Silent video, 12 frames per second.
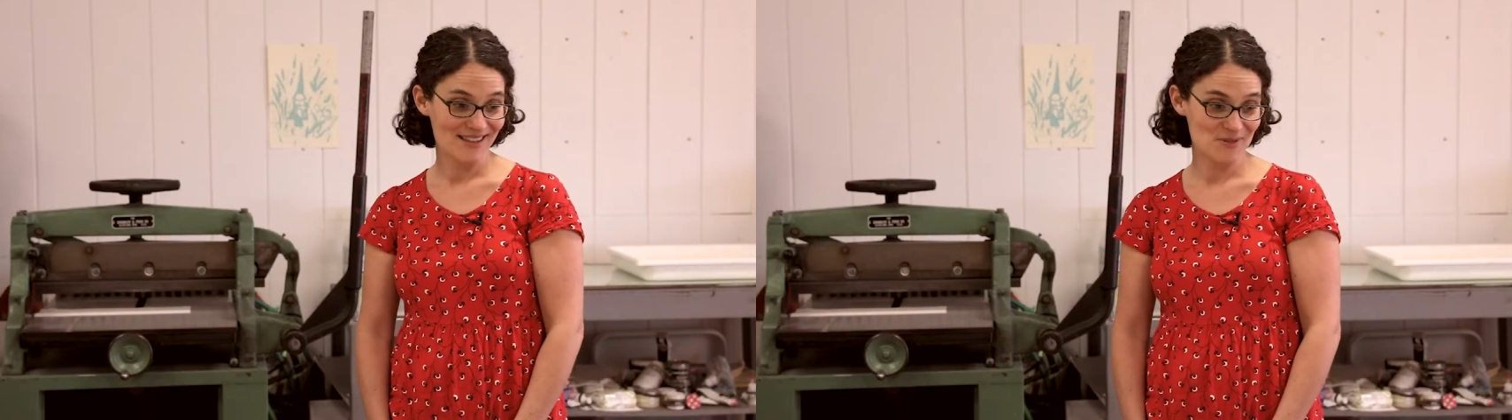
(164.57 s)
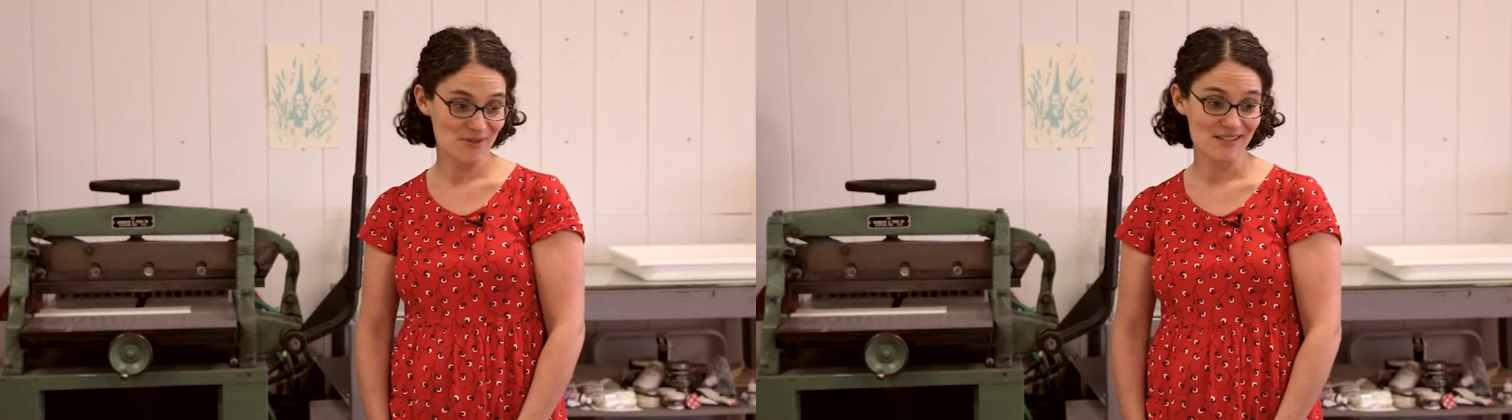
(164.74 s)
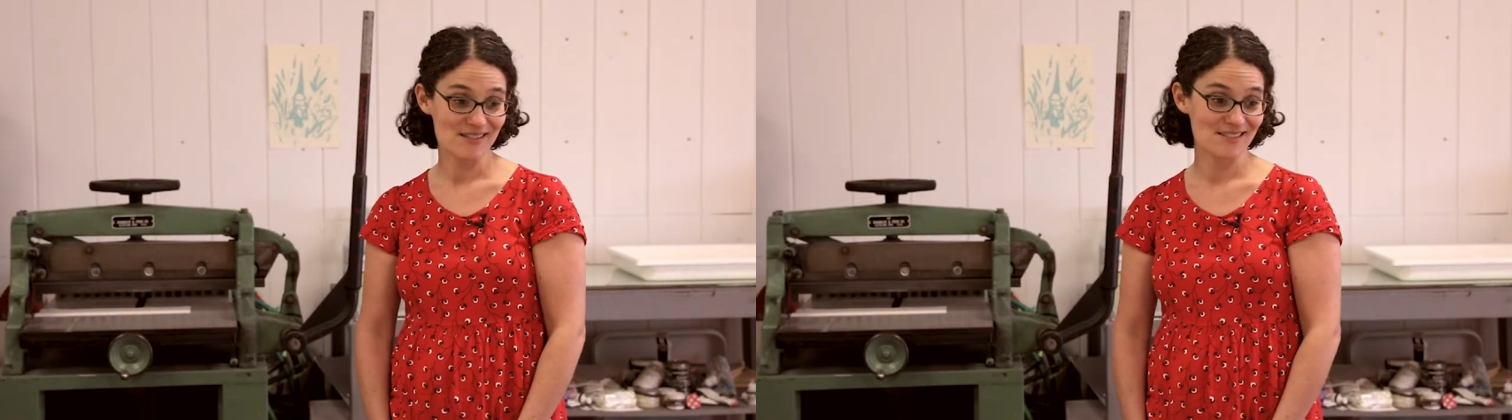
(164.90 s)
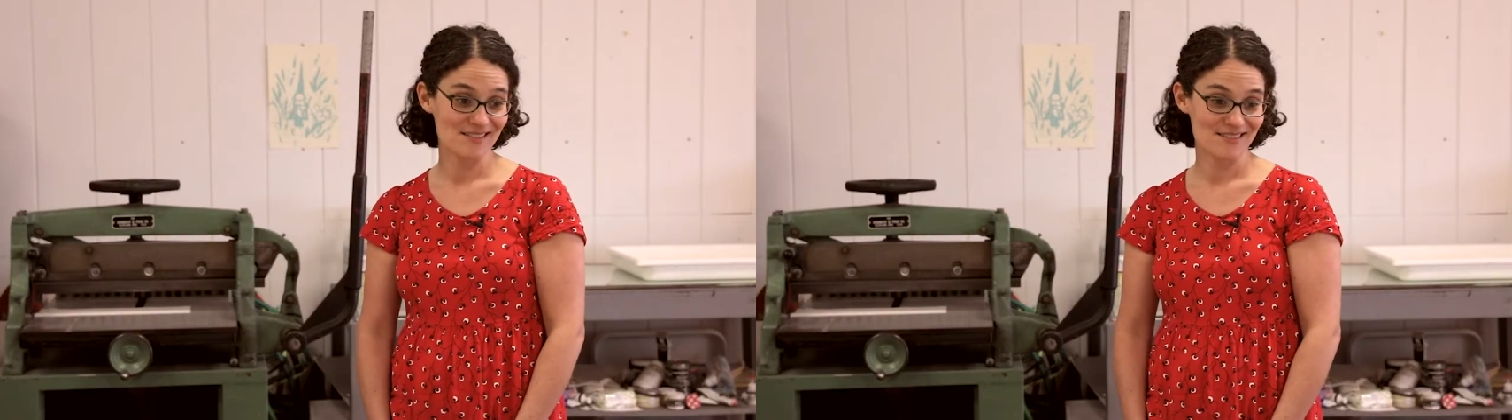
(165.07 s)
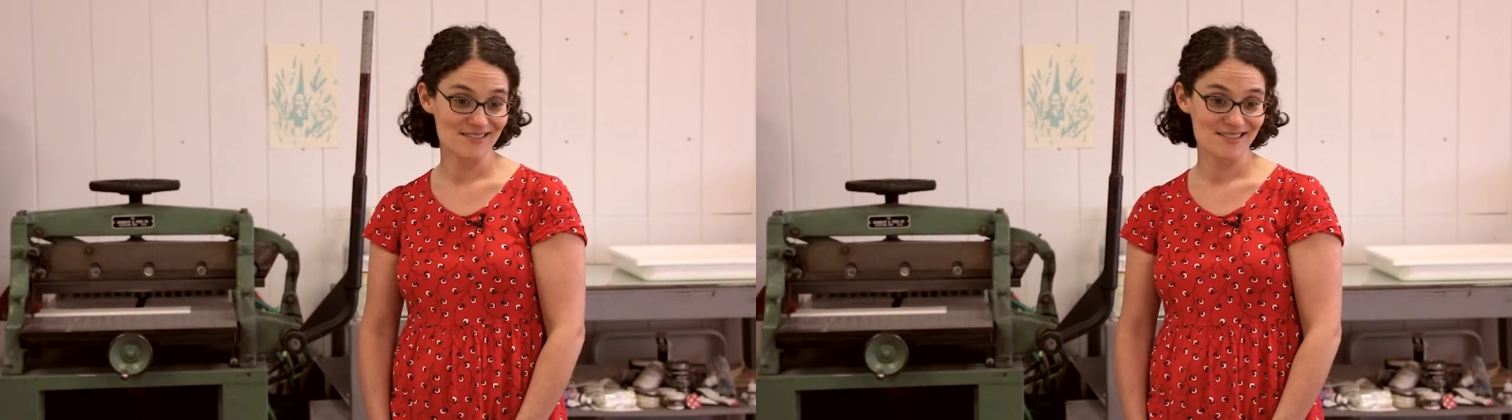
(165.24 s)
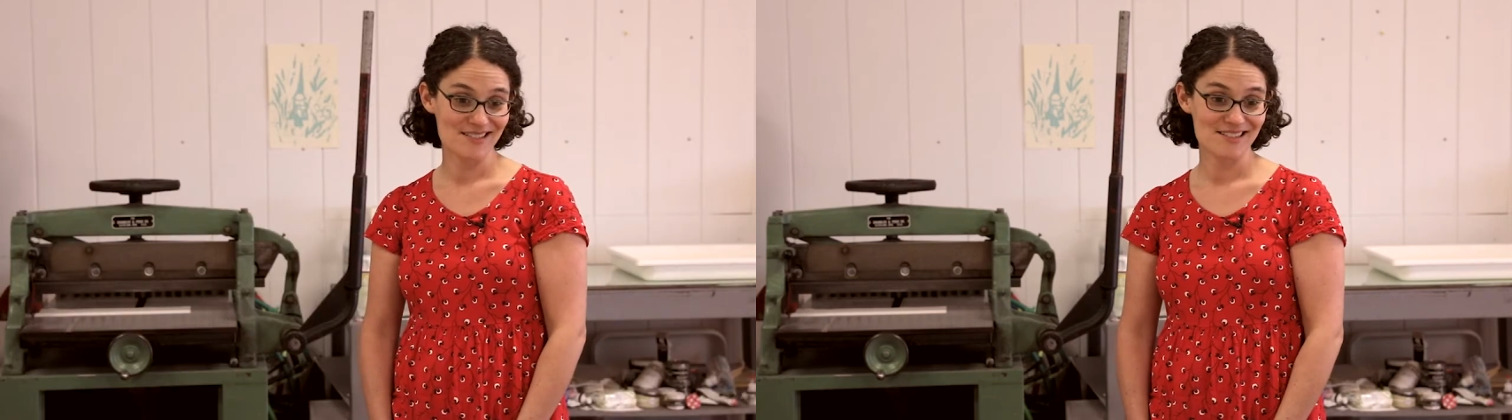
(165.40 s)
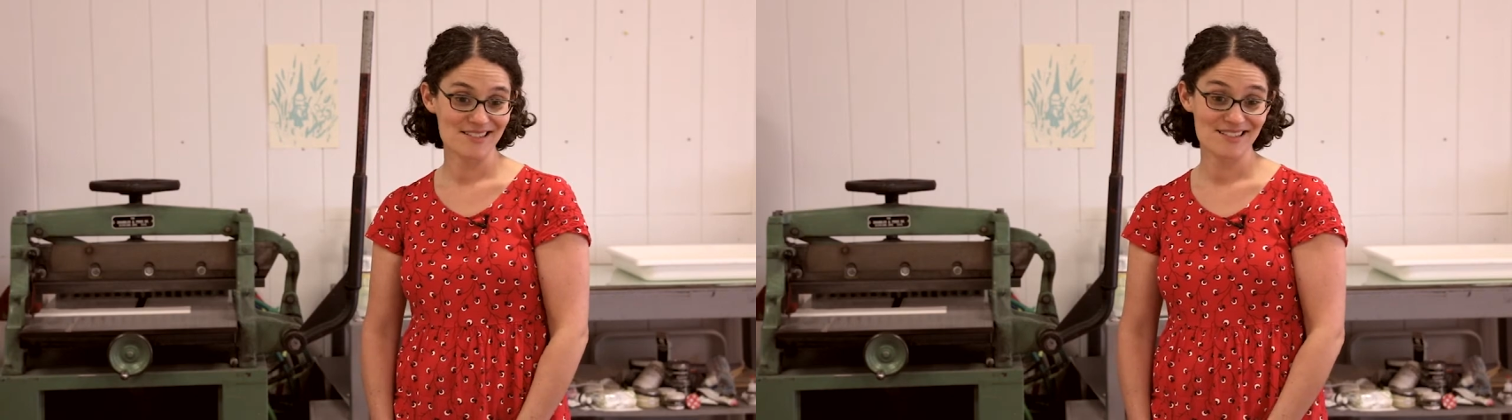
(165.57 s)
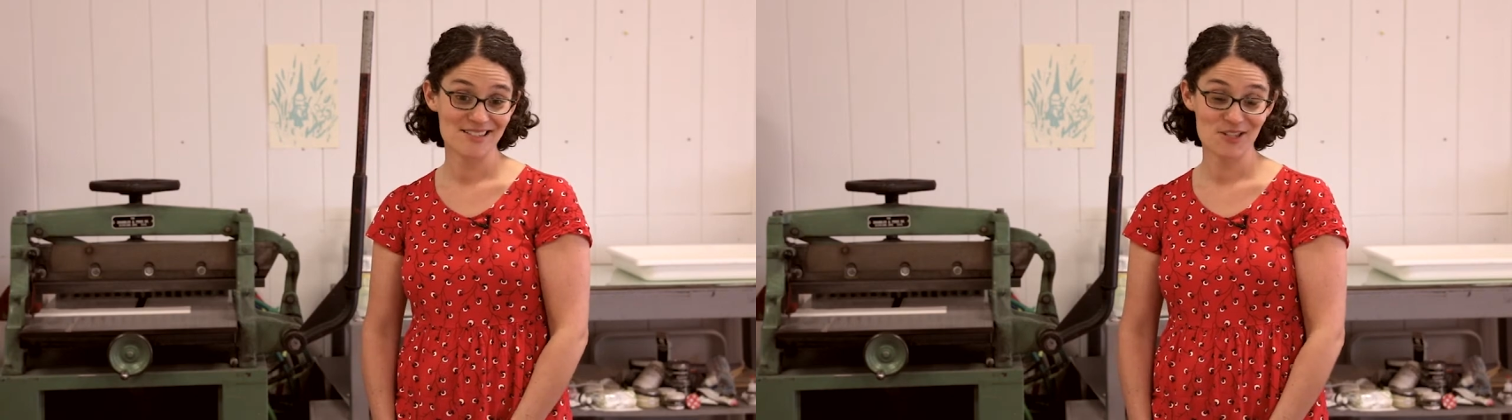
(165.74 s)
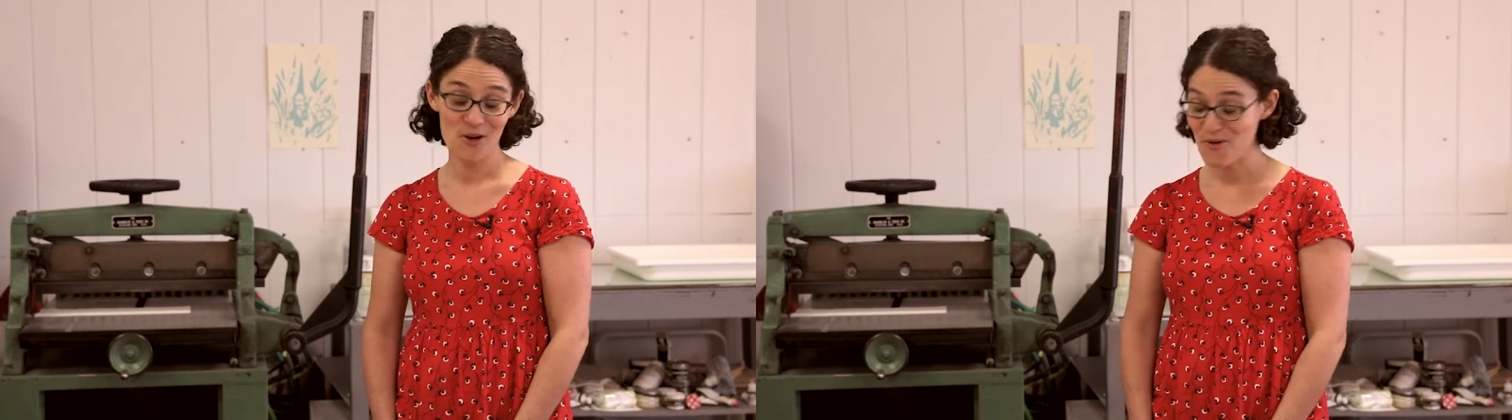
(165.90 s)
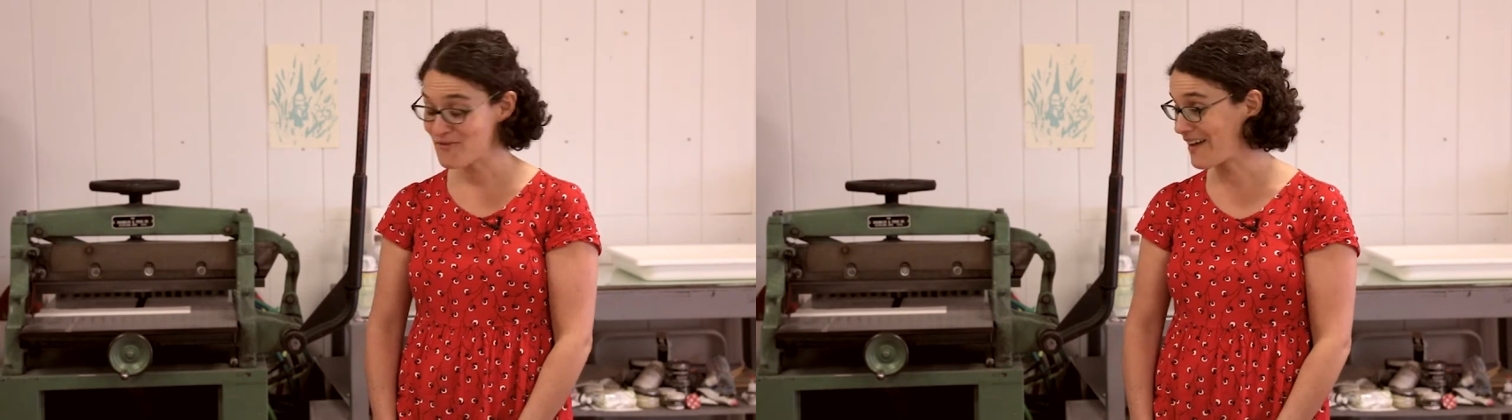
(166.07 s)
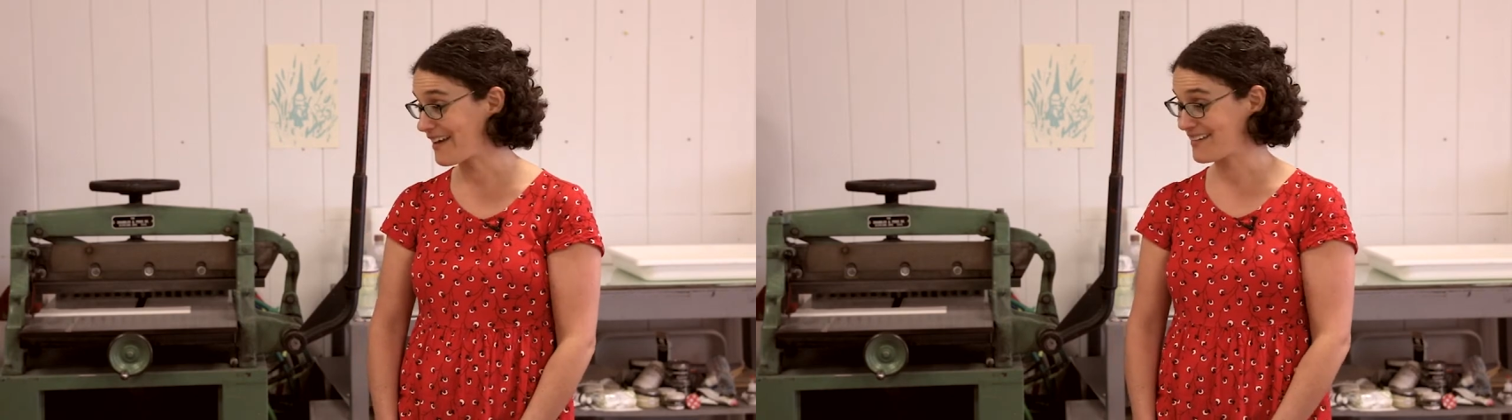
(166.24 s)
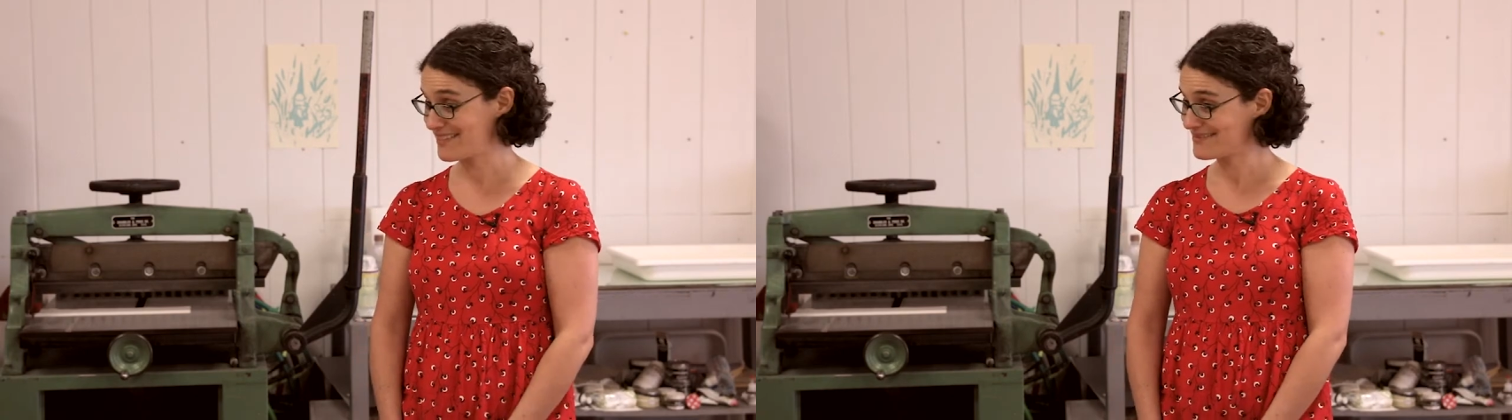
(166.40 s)
This was so
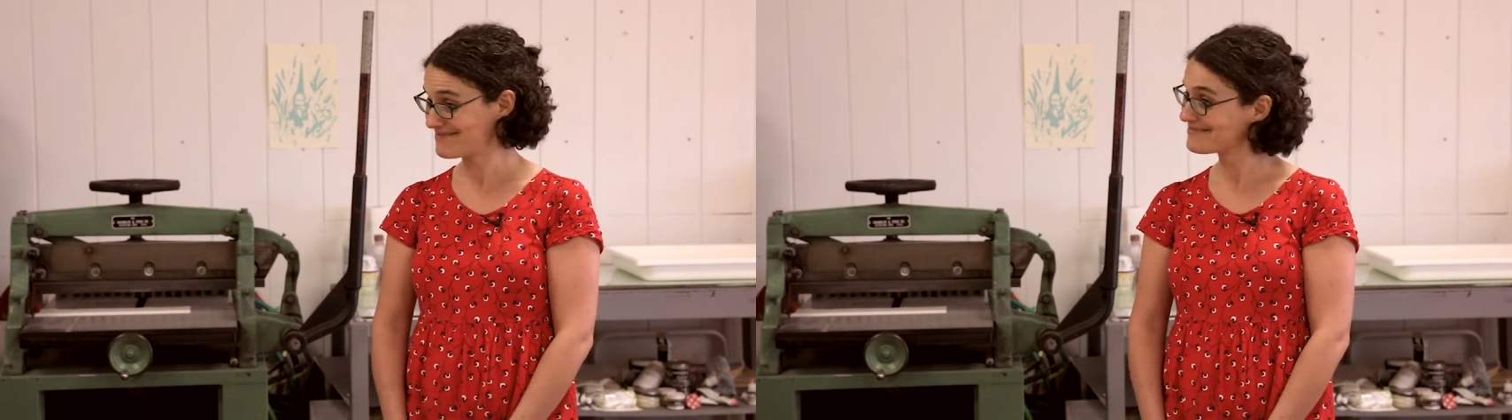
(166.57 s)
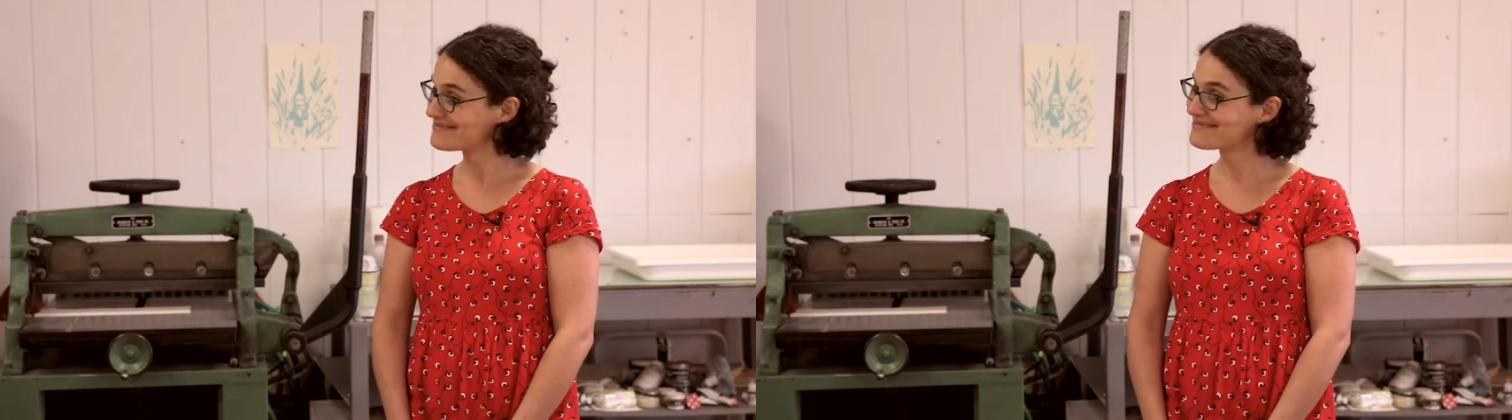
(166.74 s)
fun.